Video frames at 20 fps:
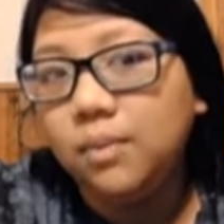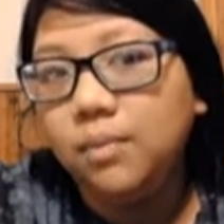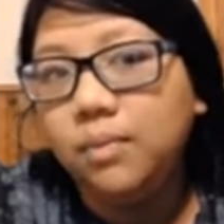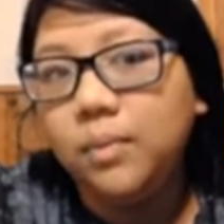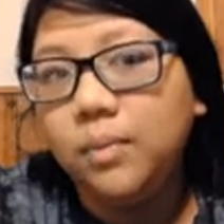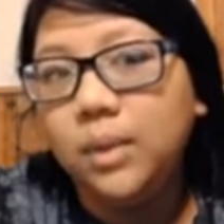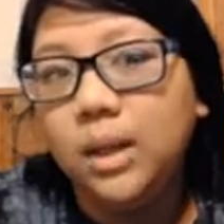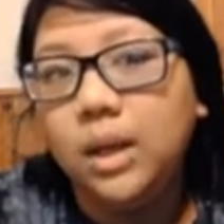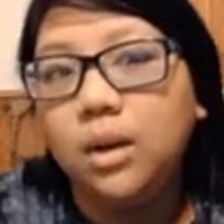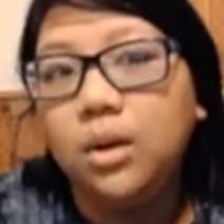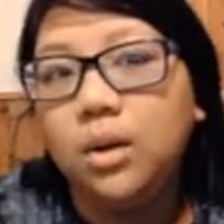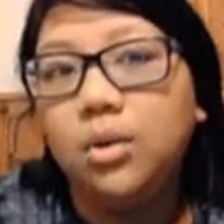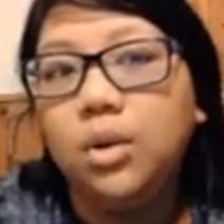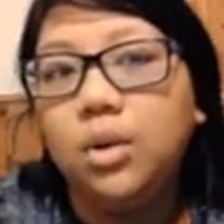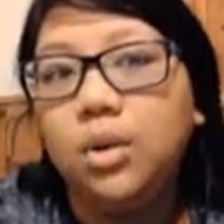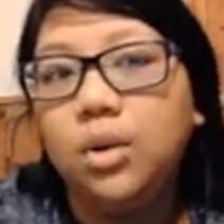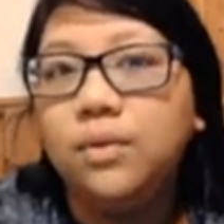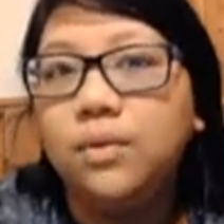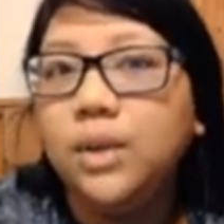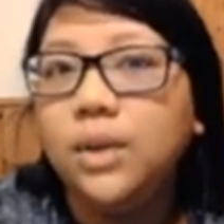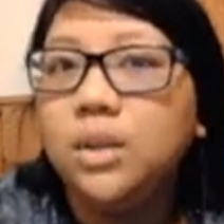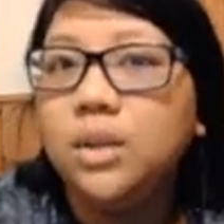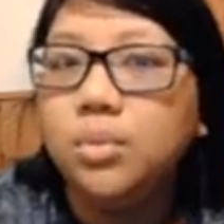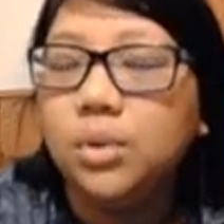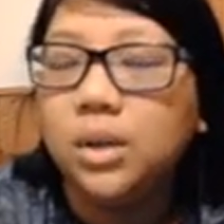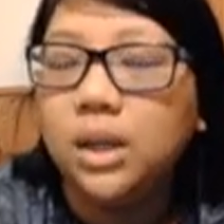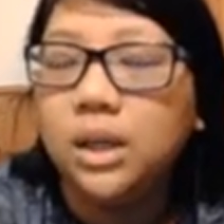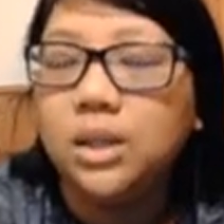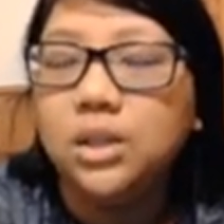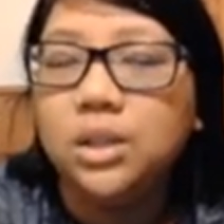Now on Facebook,
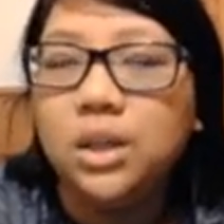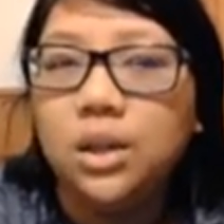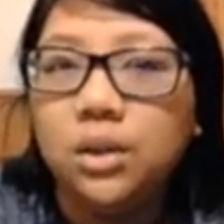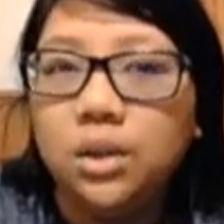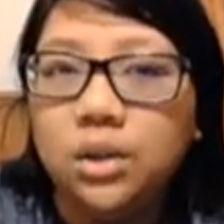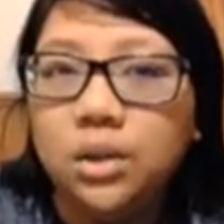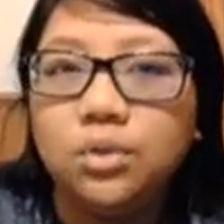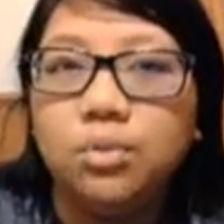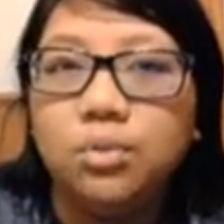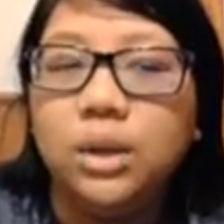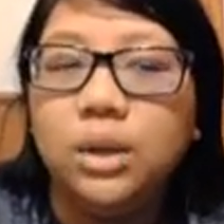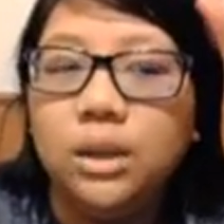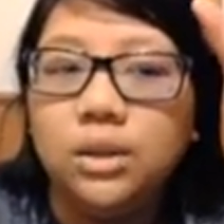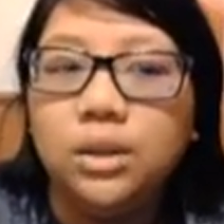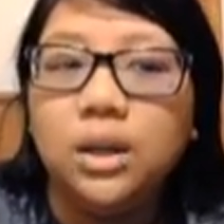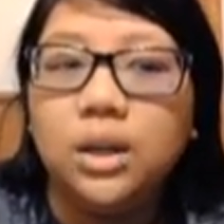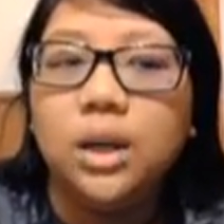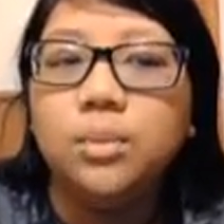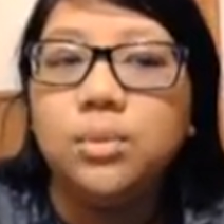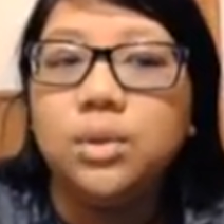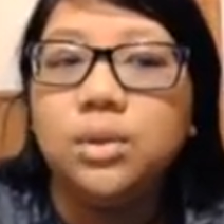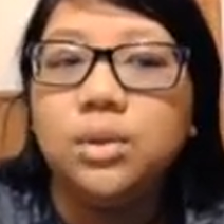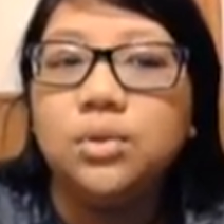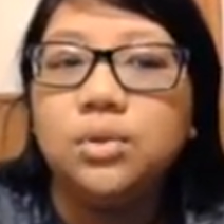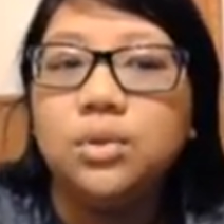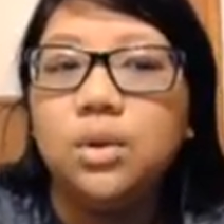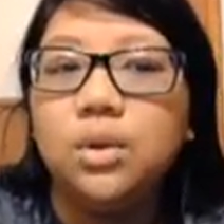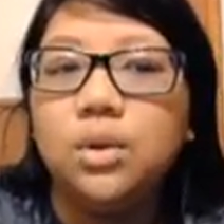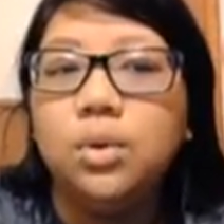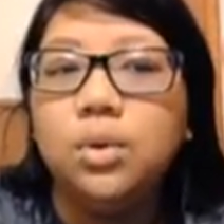I share it 20 times.
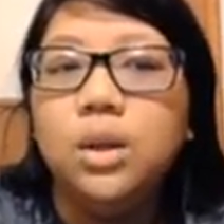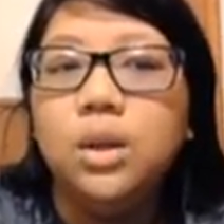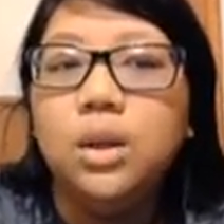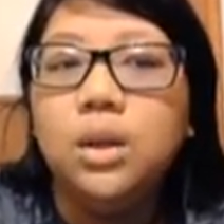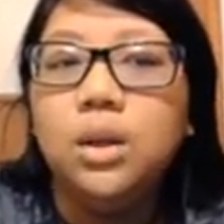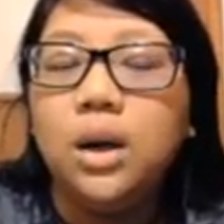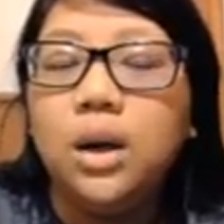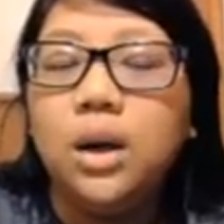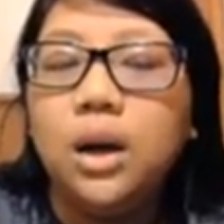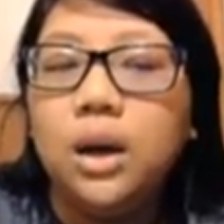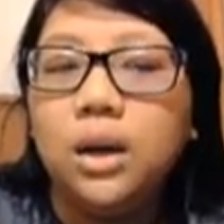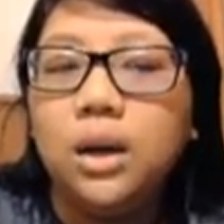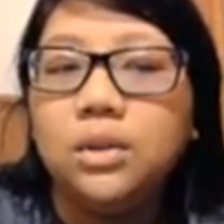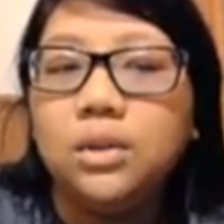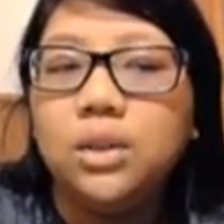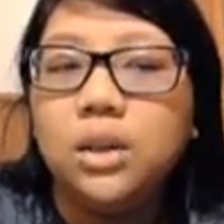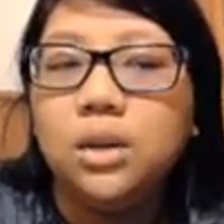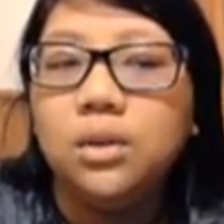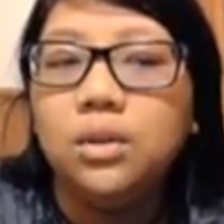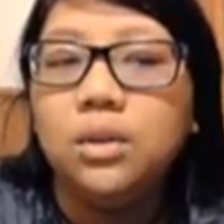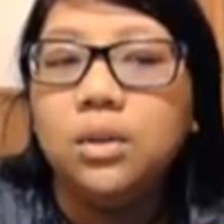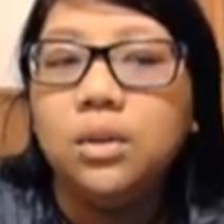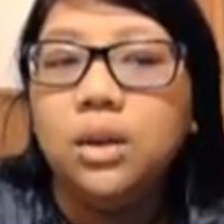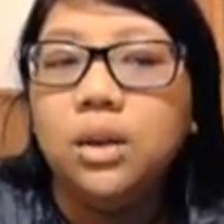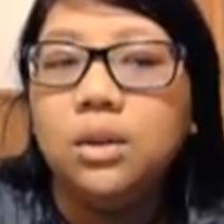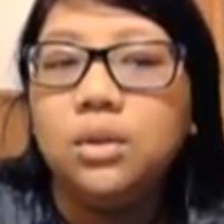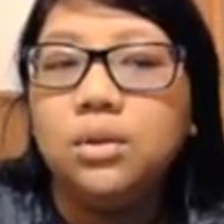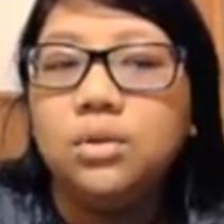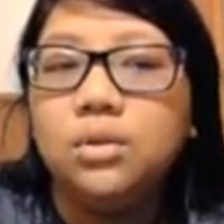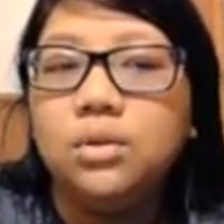So I share
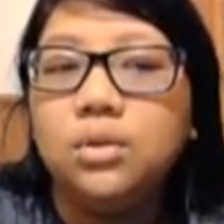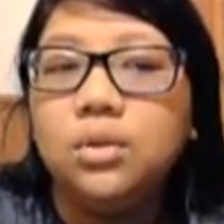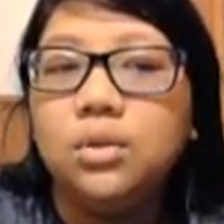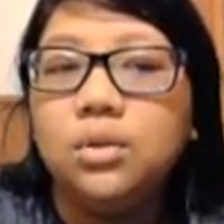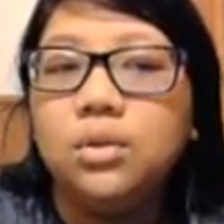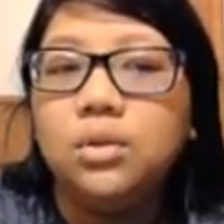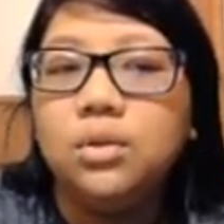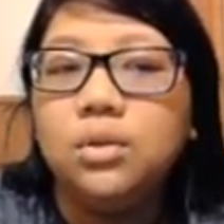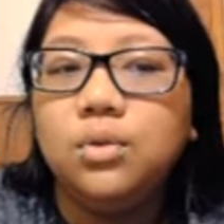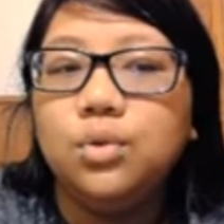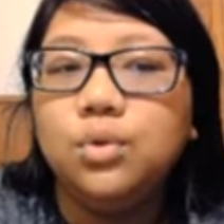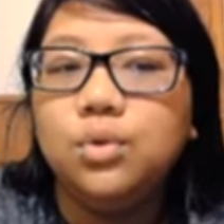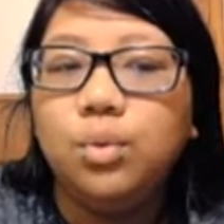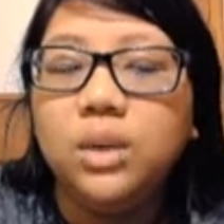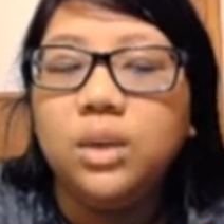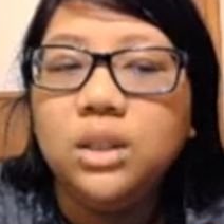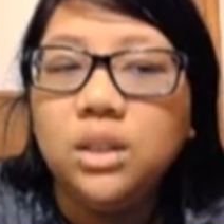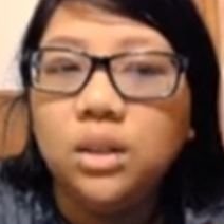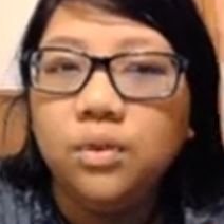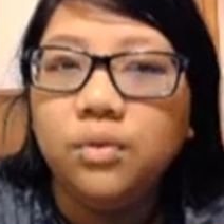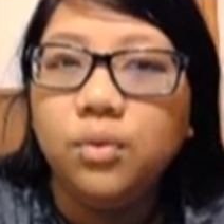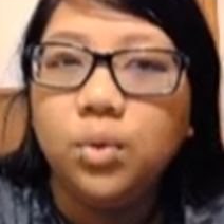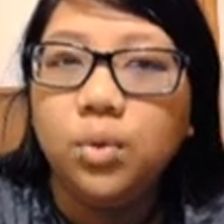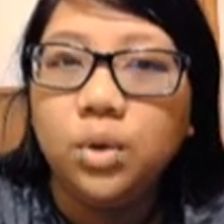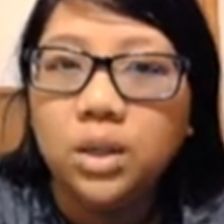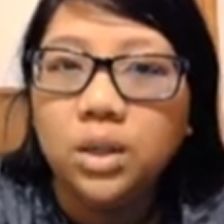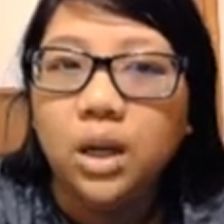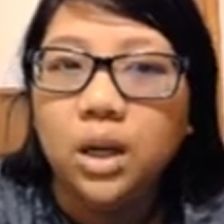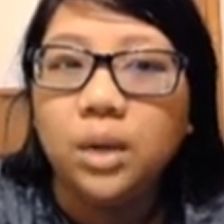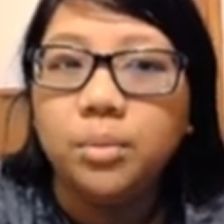things 24
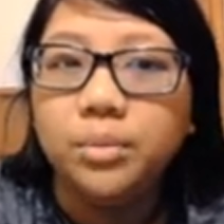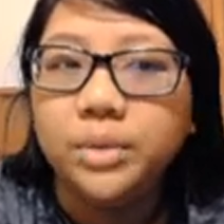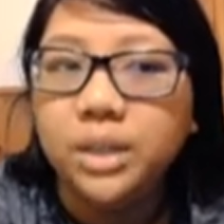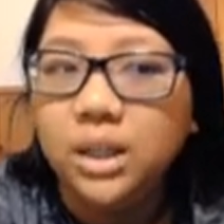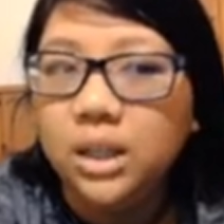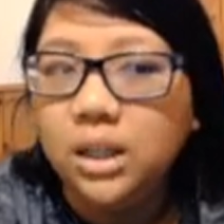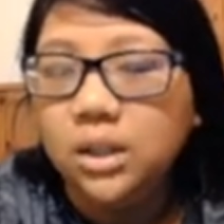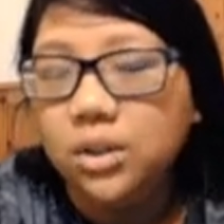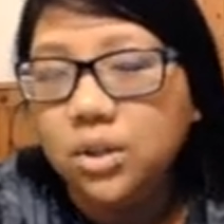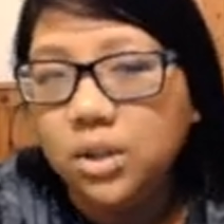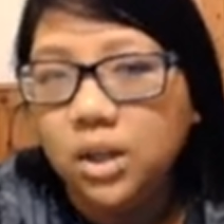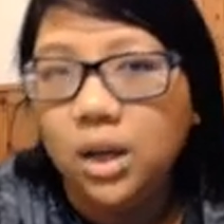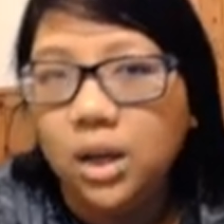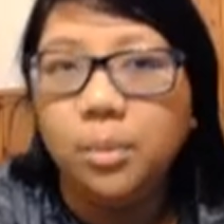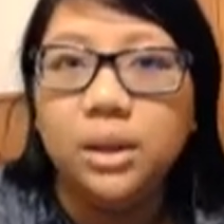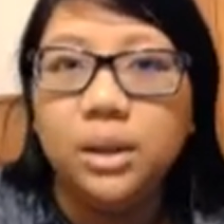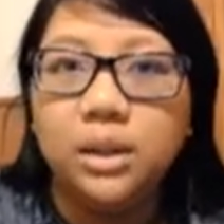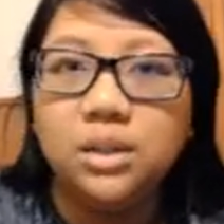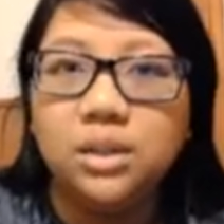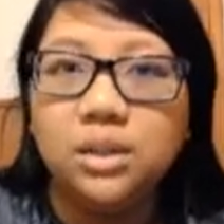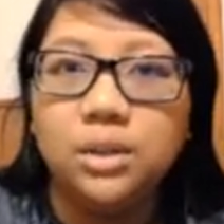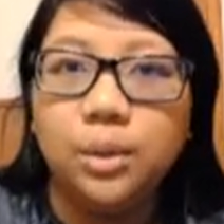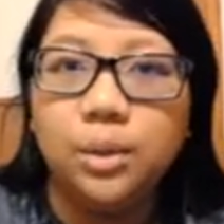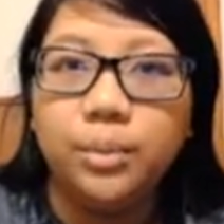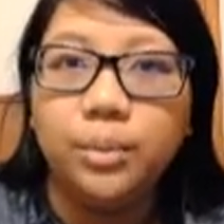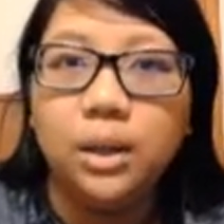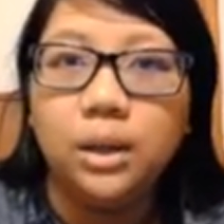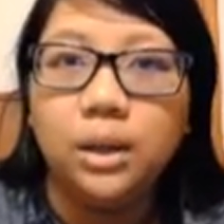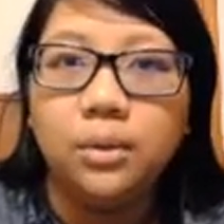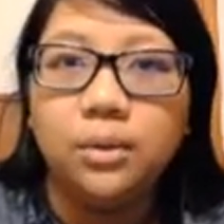times each time I list
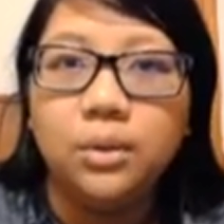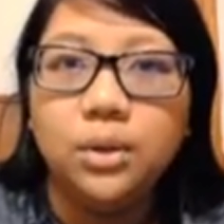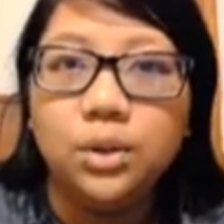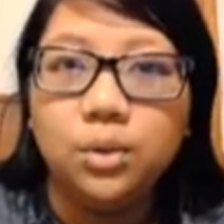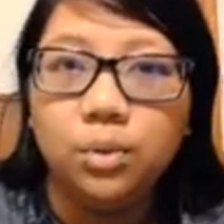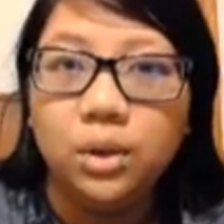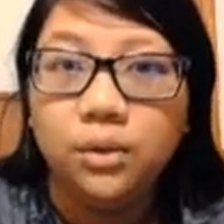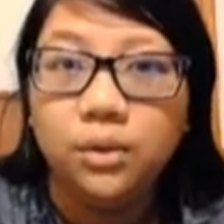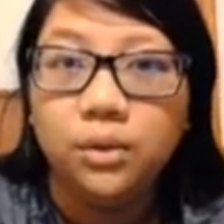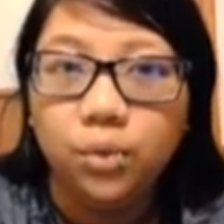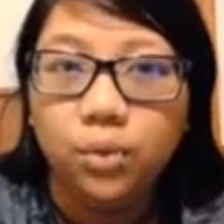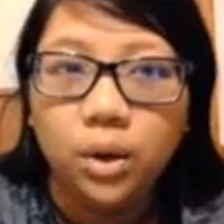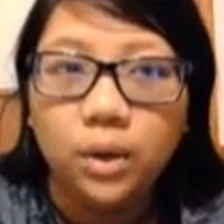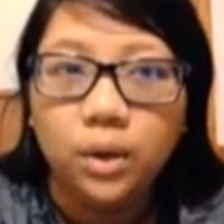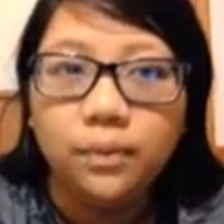something. 24.